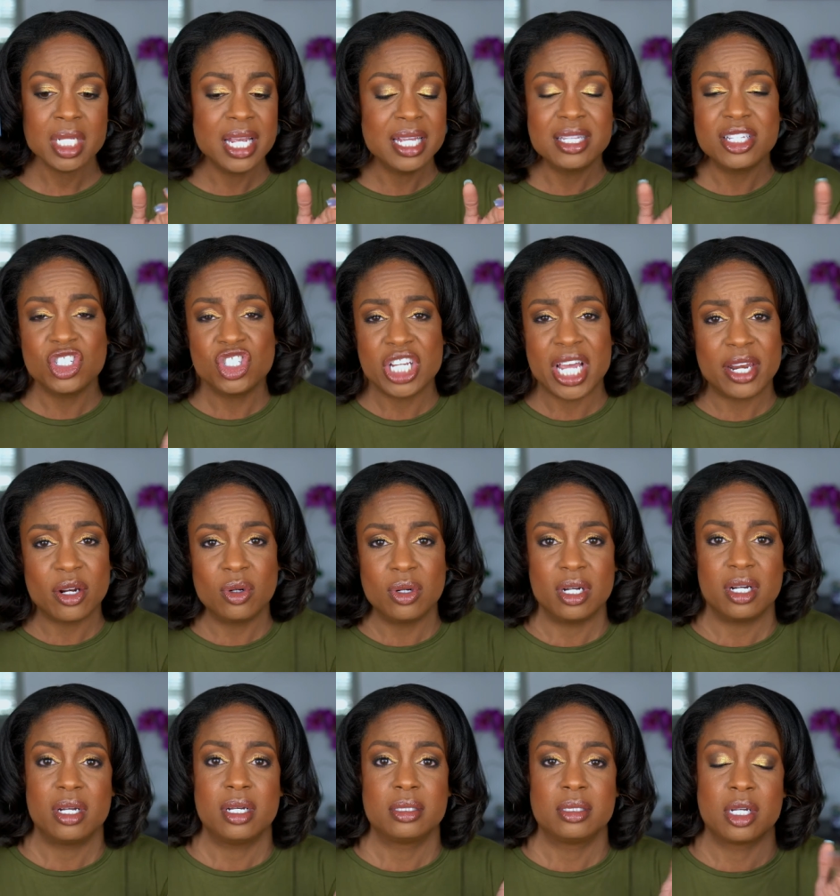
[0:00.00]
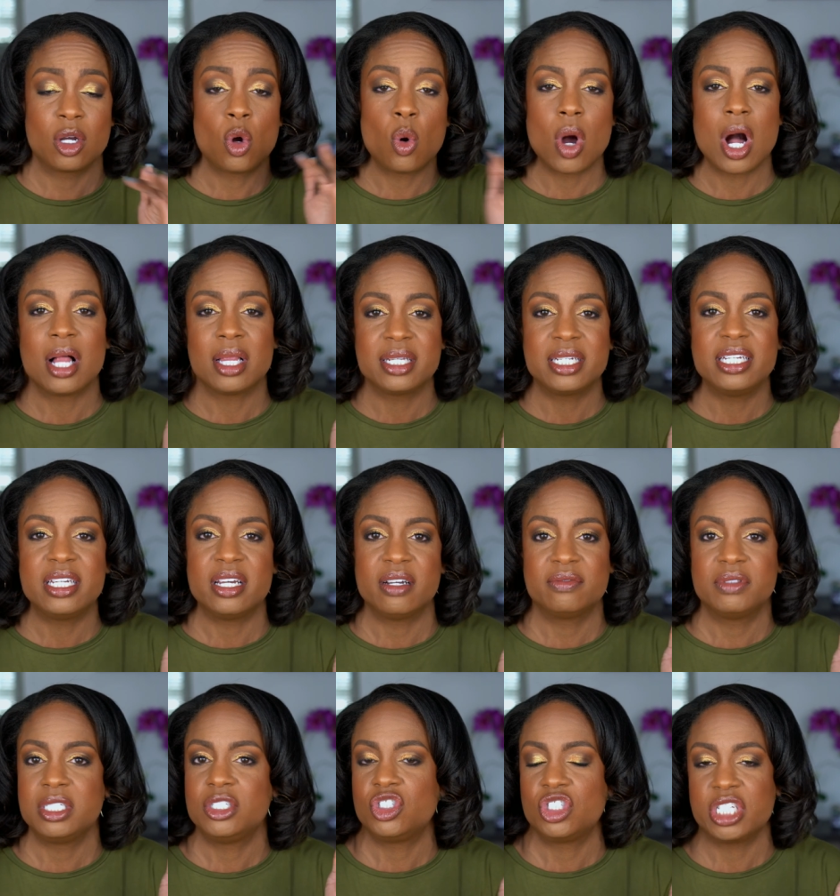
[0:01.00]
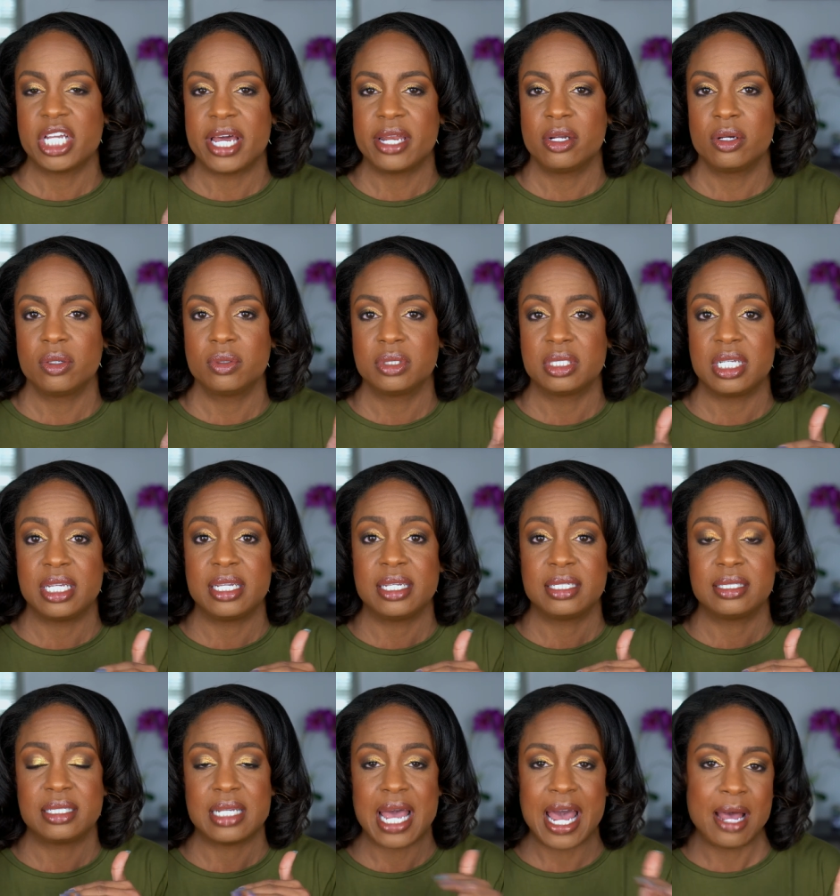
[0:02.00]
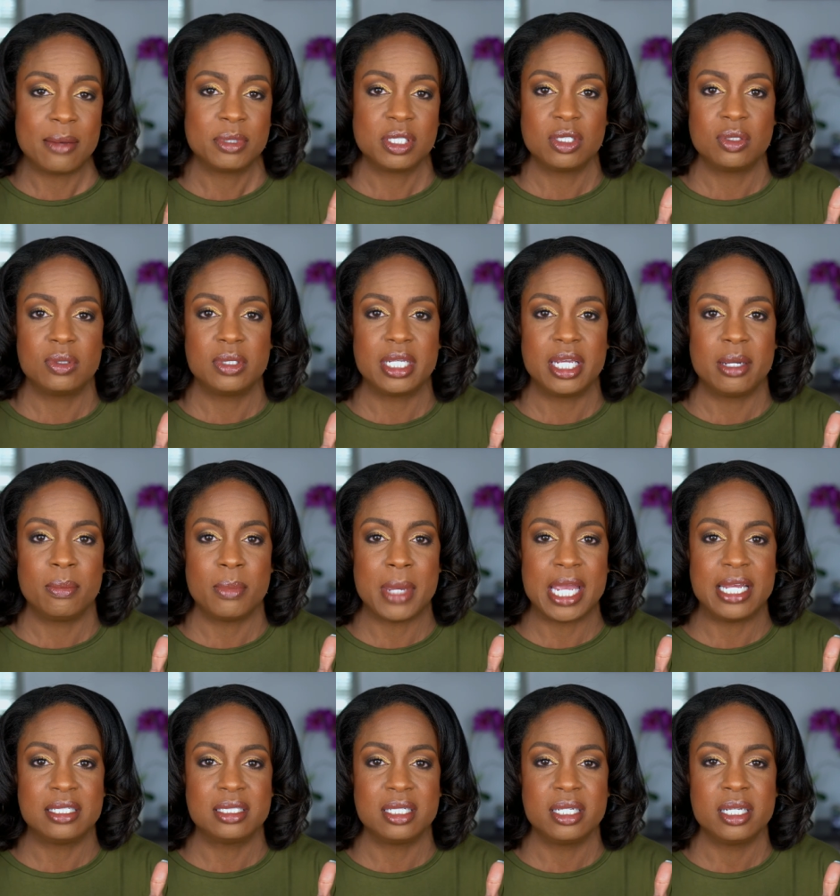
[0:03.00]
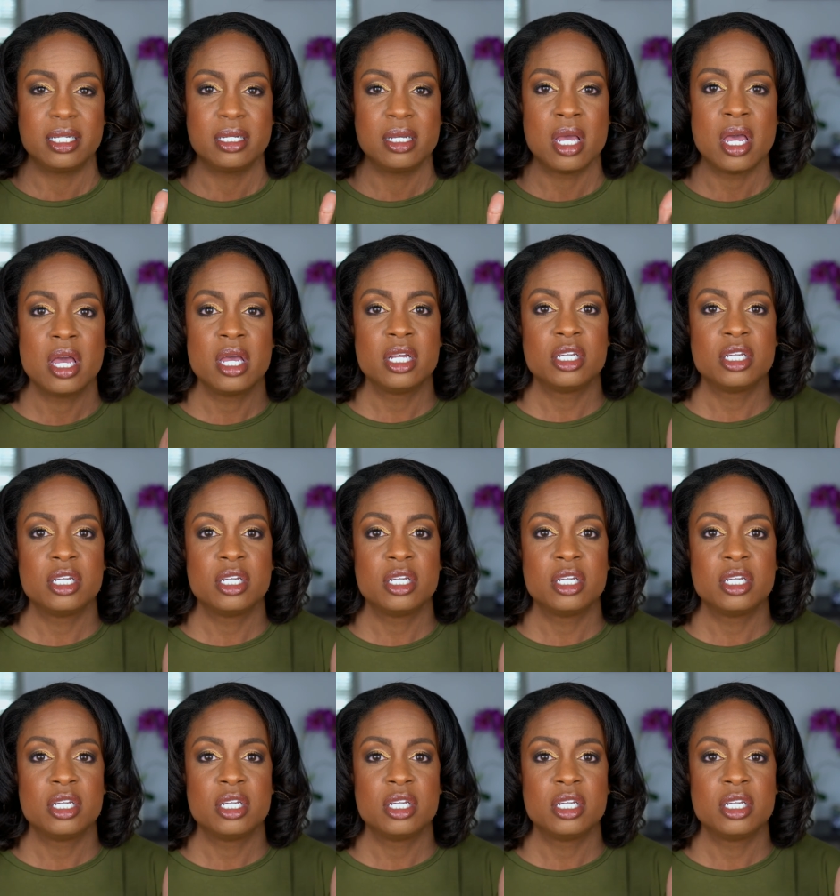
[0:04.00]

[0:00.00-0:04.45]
And the shadow, the quality of these shadows is absolutely amazing.